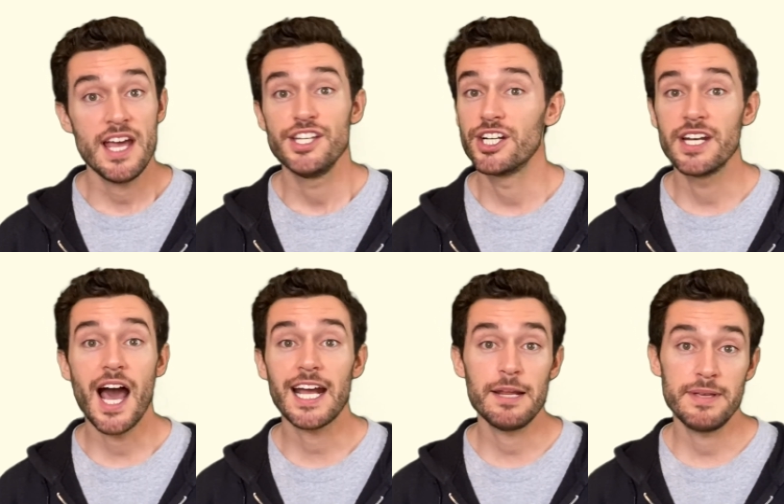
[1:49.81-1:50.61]
you're
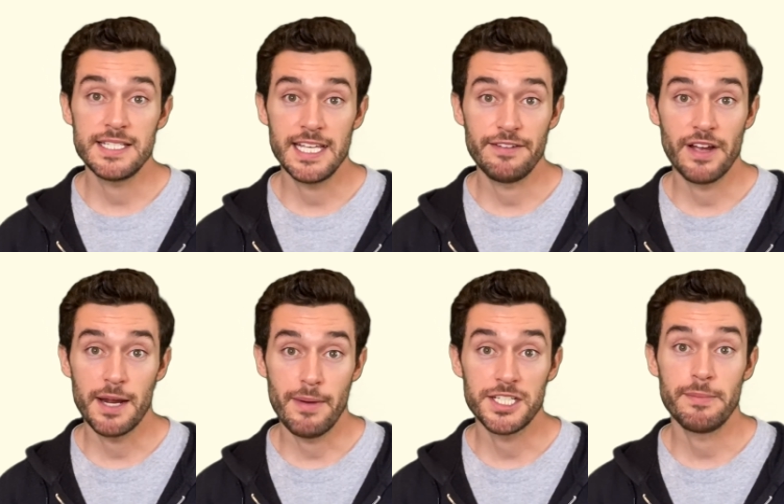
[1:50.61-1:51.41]
not going to be seeing very
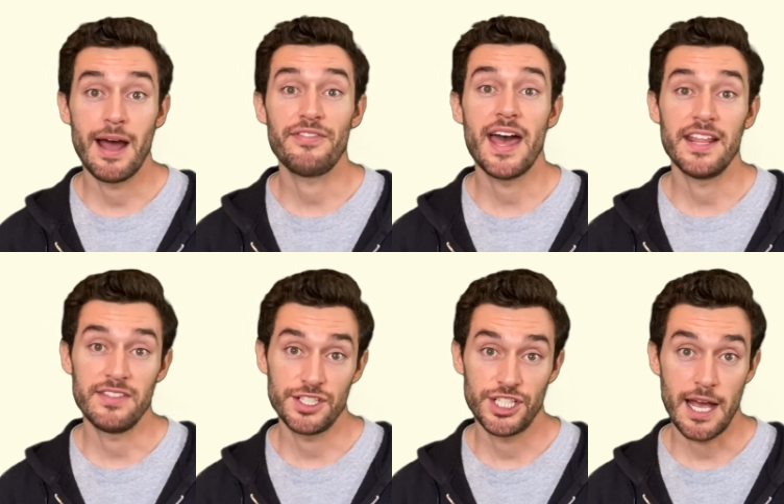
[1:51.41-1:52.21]
much about that in
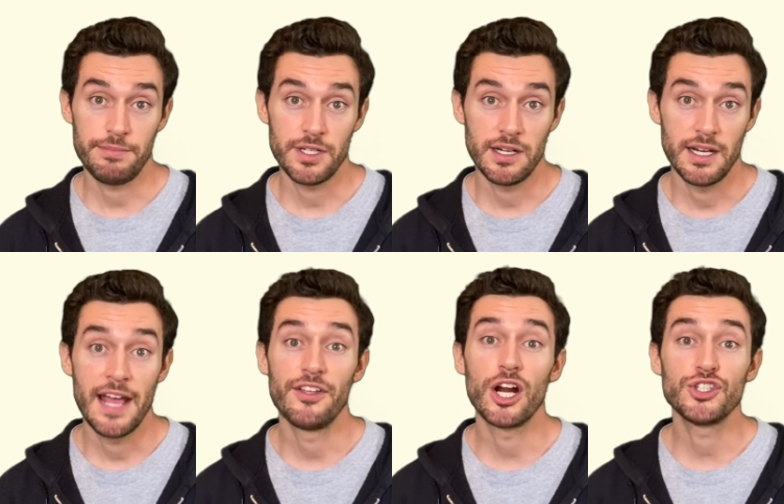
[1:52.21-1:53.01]
this chapter. And
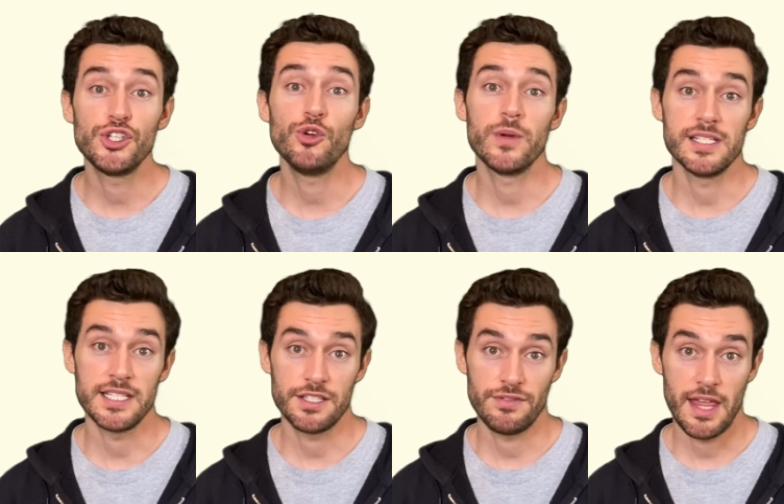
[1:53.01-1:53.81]
there are two
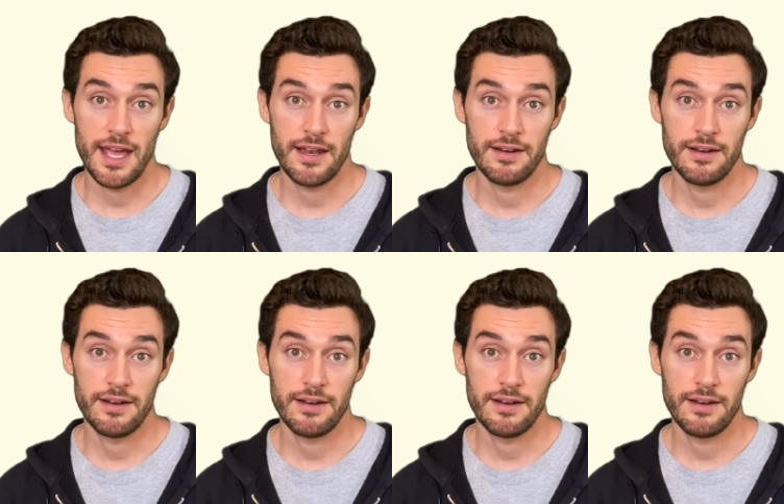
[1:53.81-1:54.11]
reasons for that.